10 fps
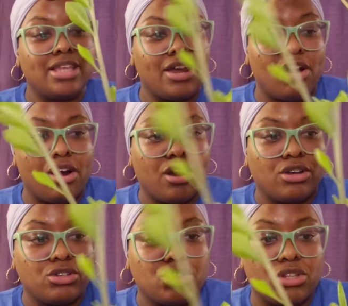that
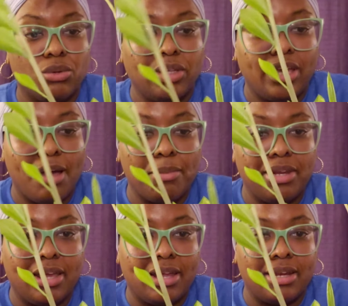are slowly
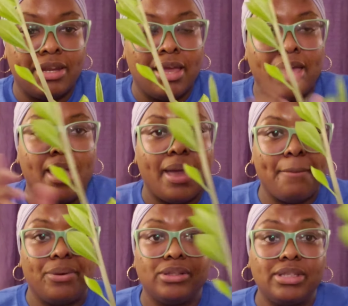coming in
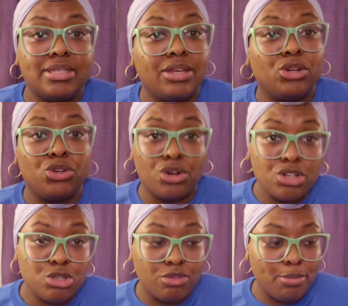and put these in a
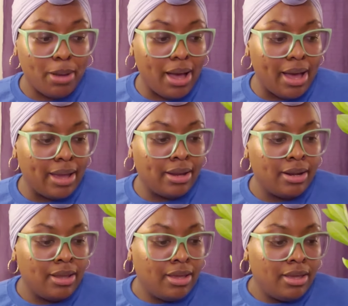nursery pot,
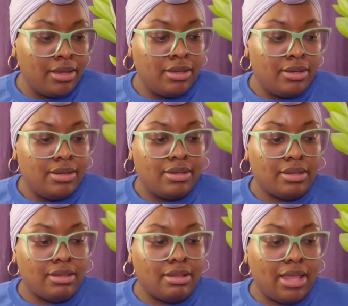
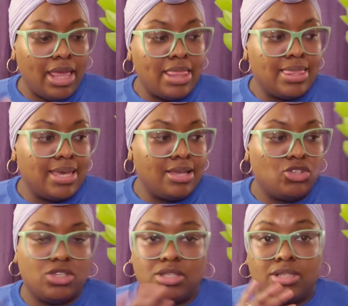and then
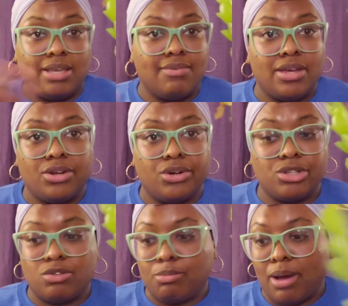just leave it in a
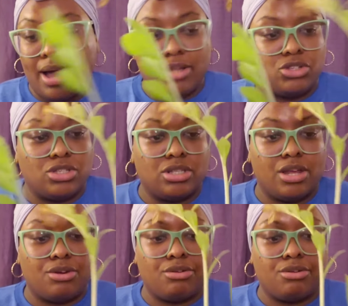nursery pot and just let it